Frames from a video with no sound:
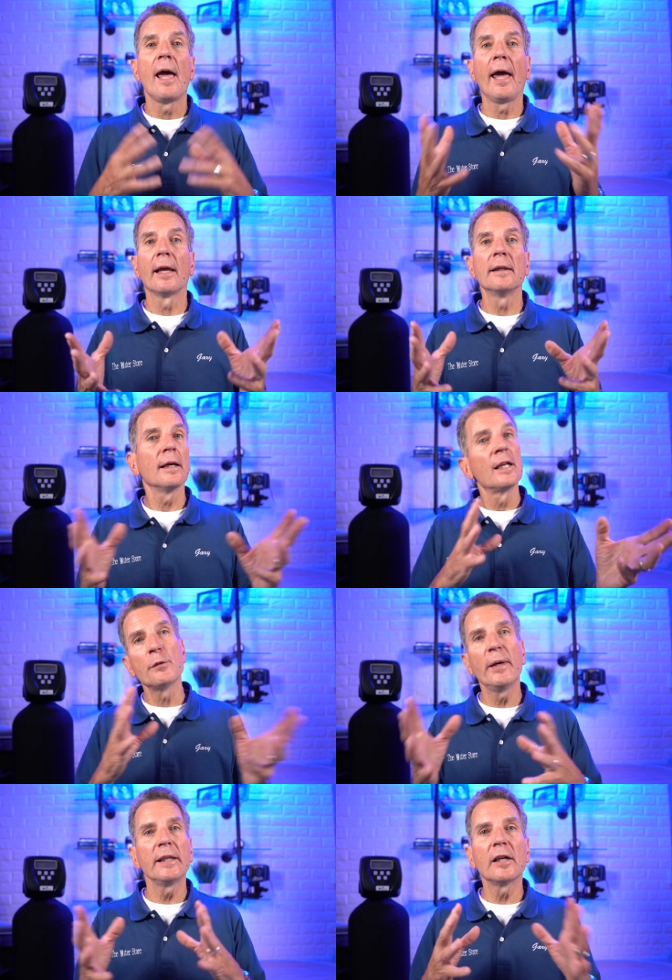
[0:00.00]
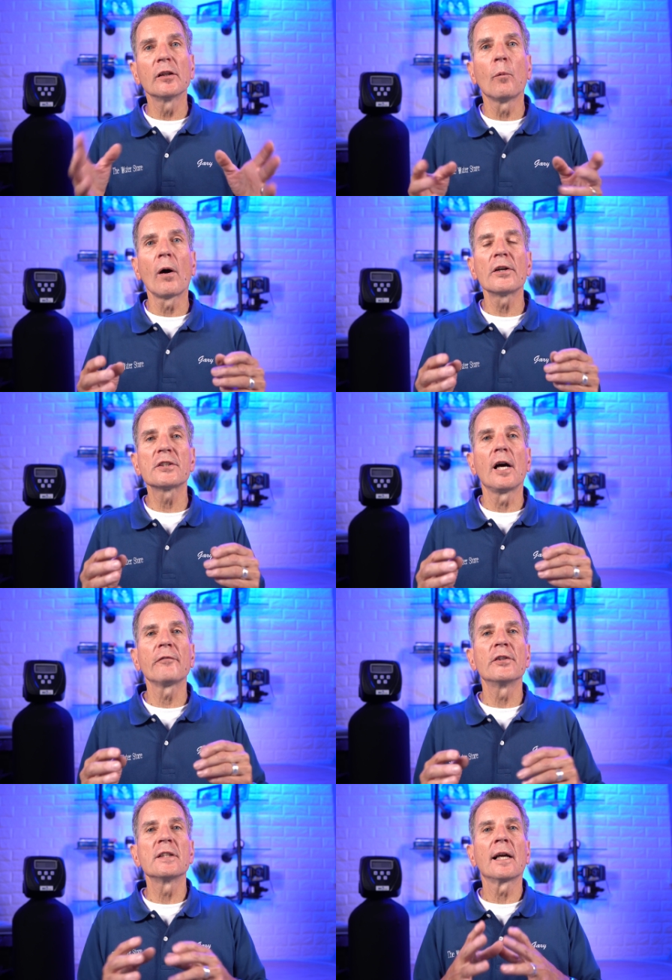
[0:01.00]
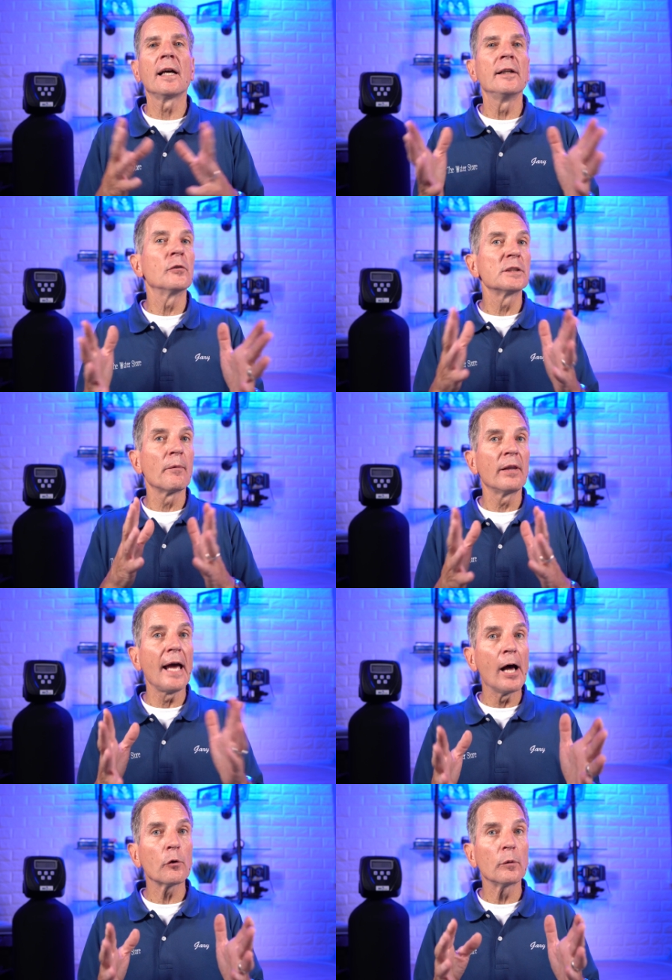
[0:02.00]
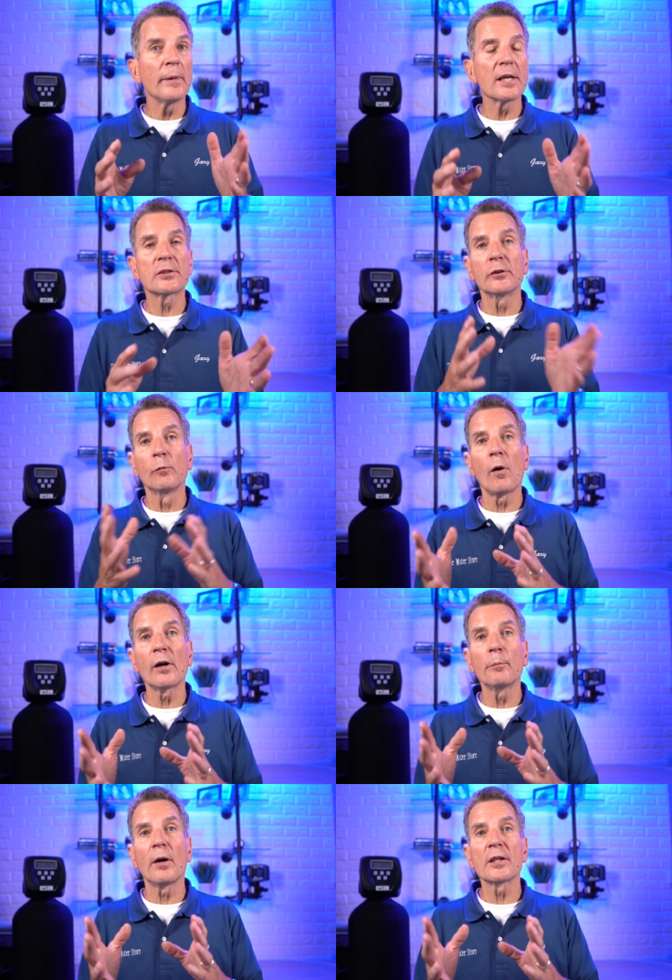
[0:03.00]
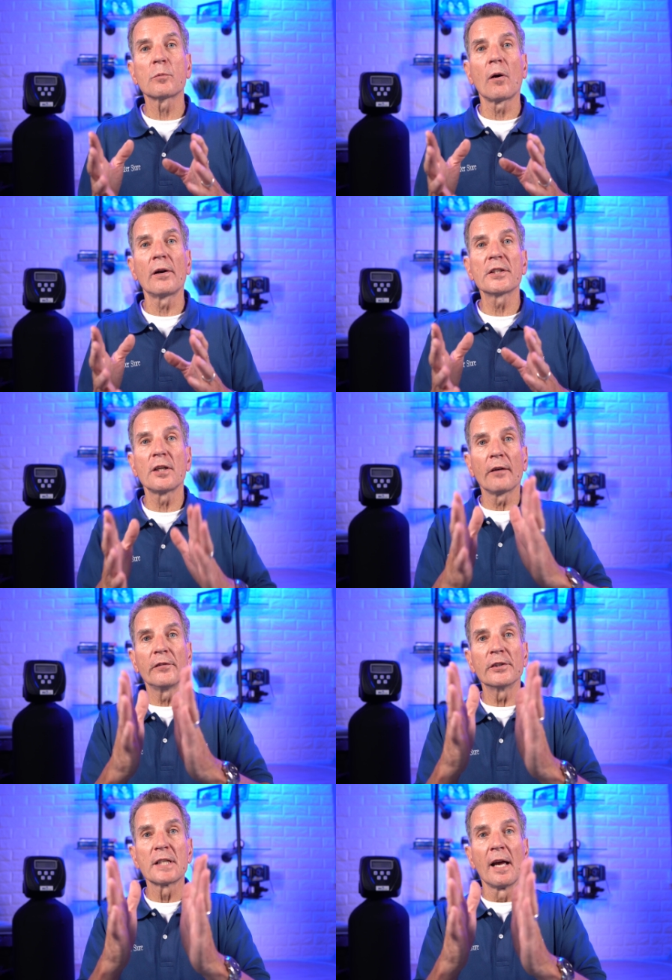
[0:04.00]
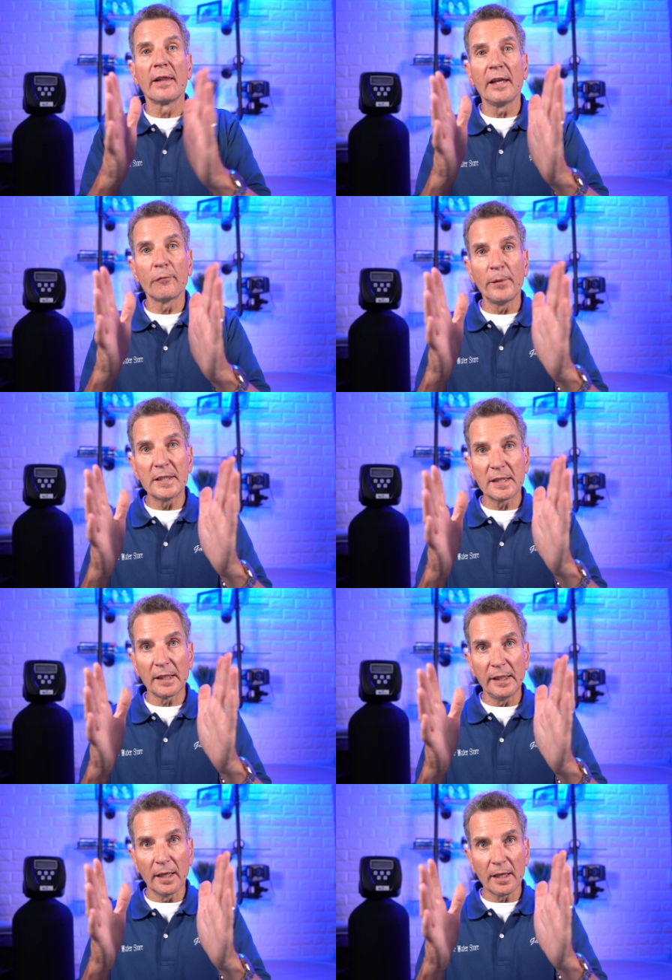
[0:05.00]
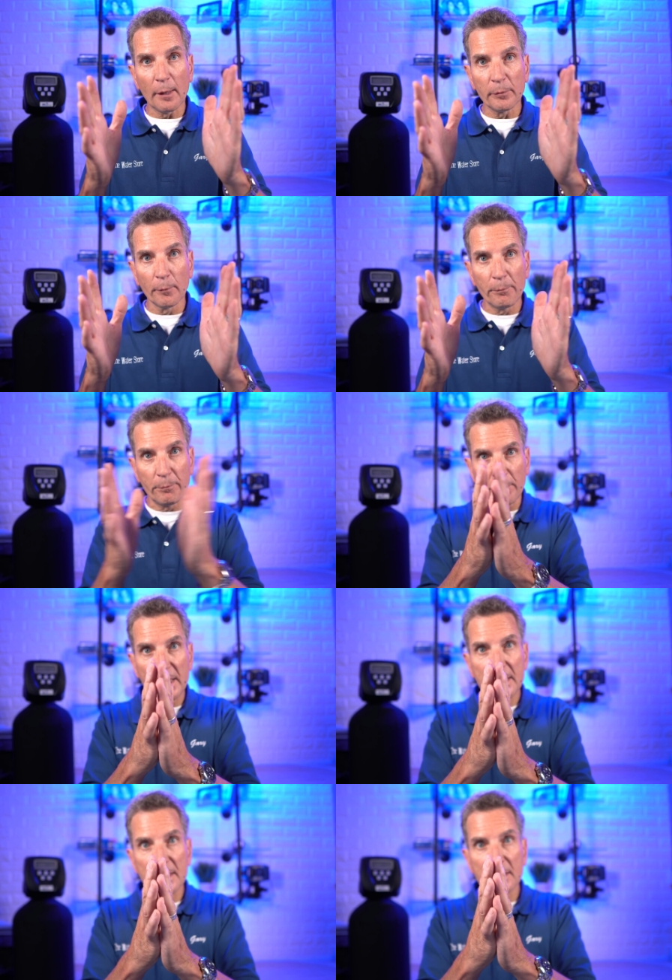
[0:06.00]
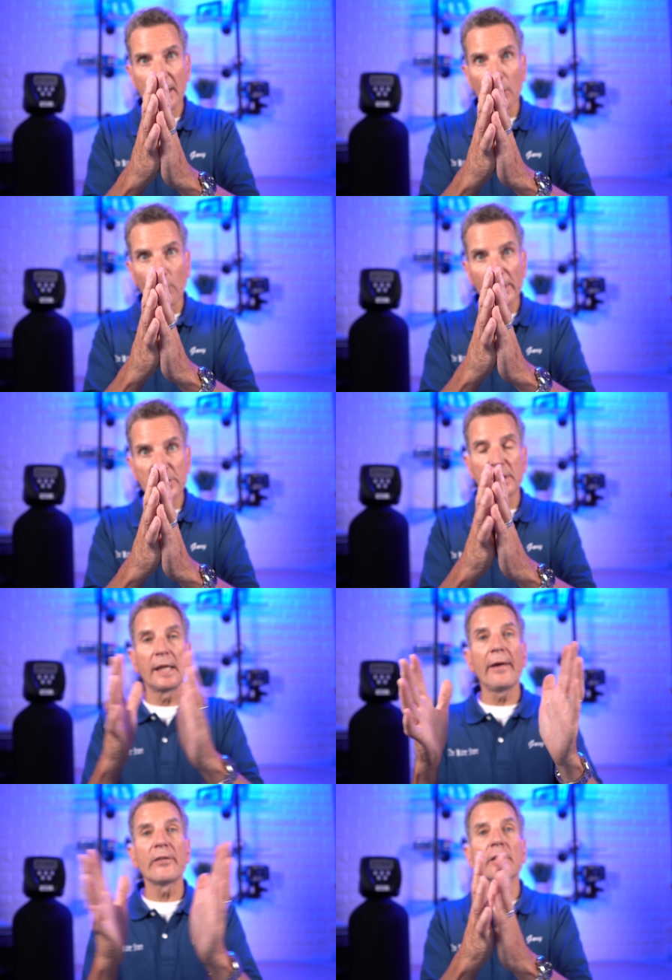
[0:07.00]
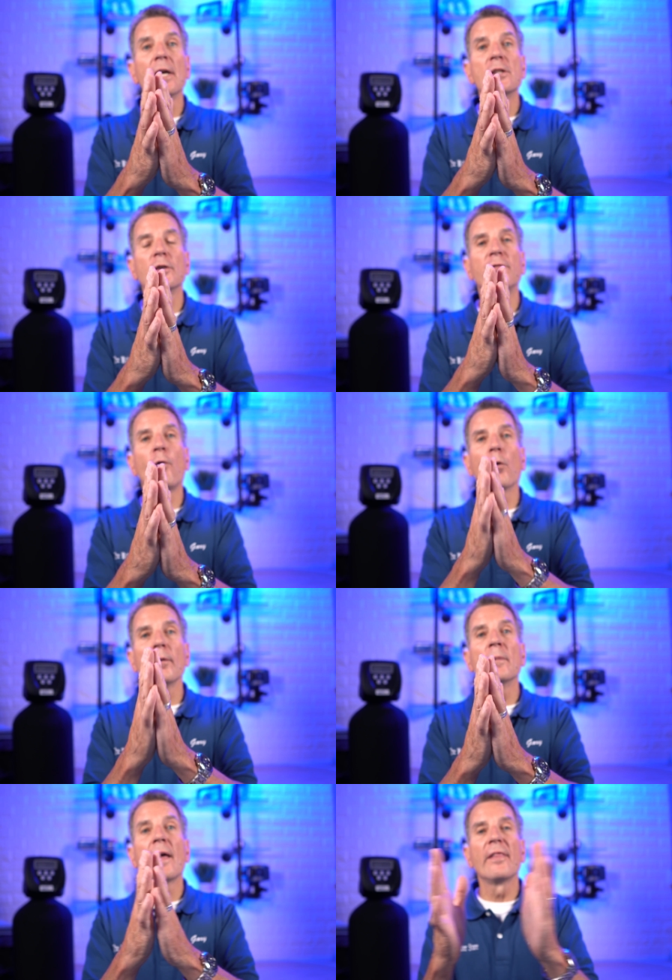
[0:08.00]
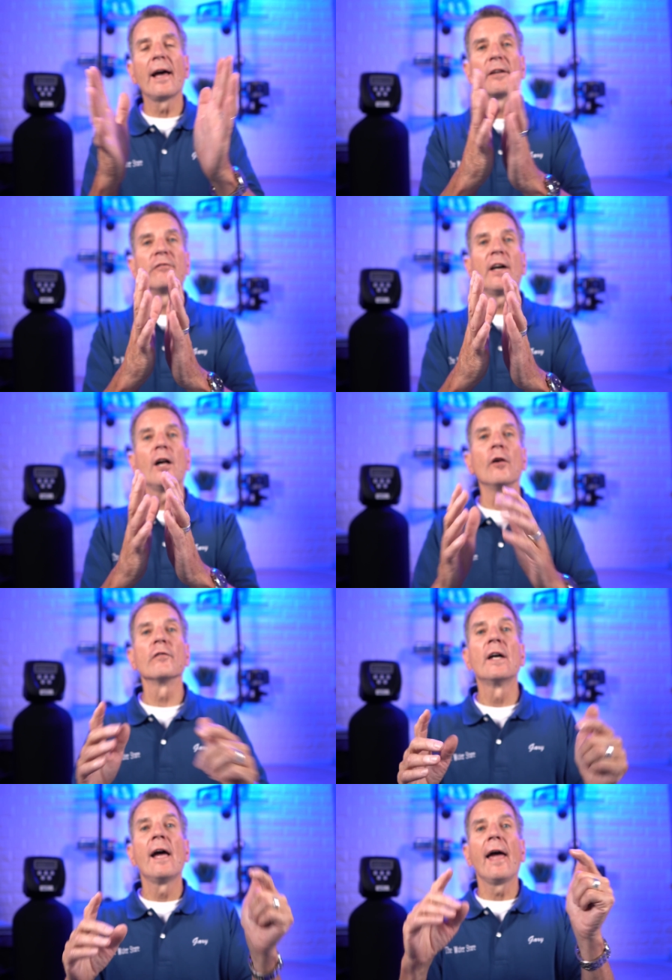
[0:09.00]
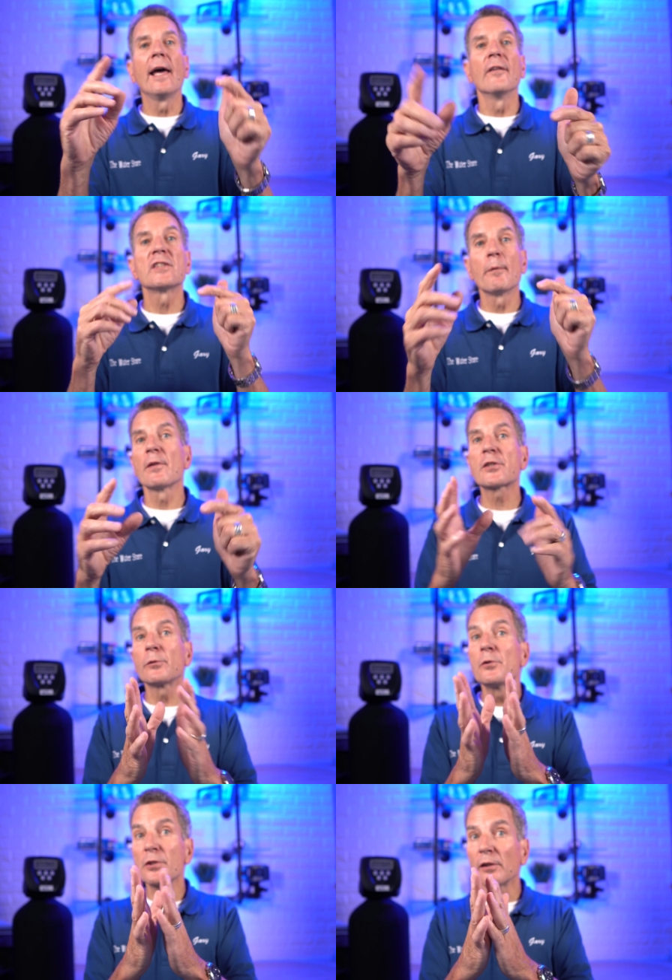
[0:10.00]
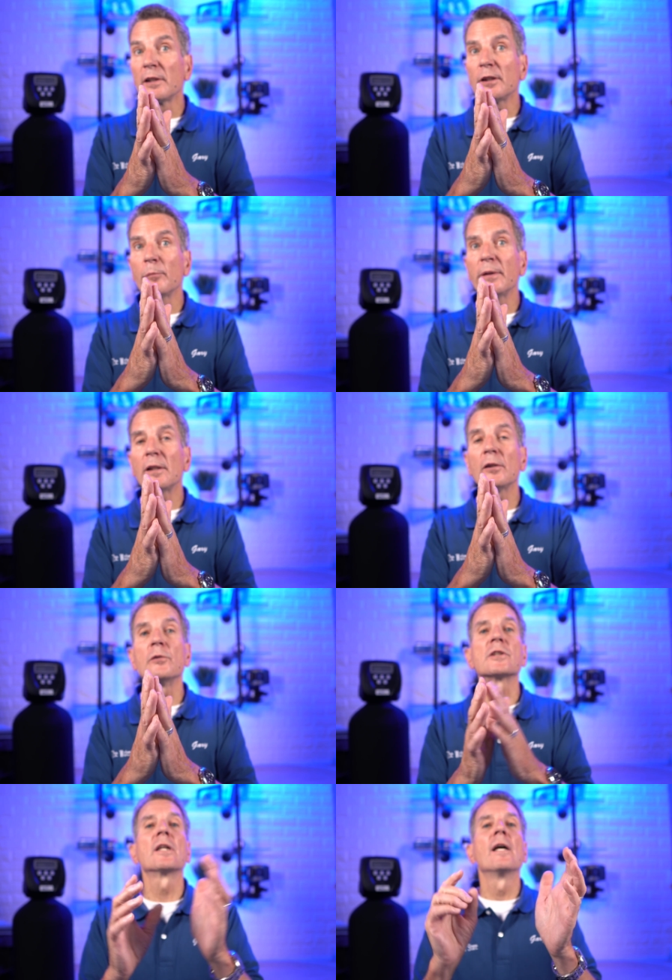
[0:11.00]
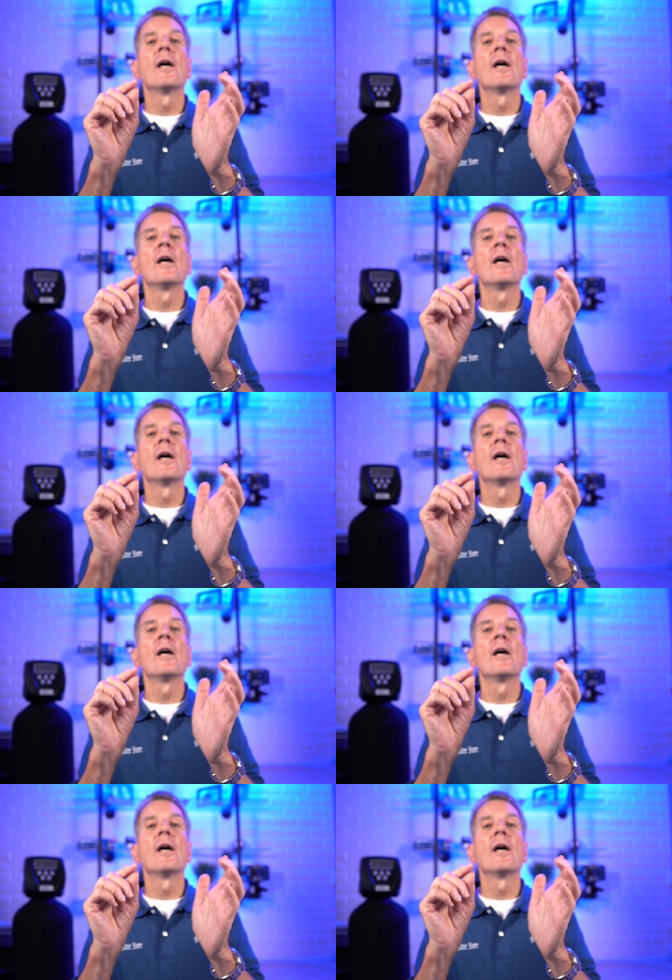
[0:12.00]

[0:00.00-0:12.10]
And uh, depending on the water softeners, like I know some of the Aquamaster and Waterboss water softeners, they have basically a couple pieces that are wedged together to form that valve. And if some of the screws are a little bit loose,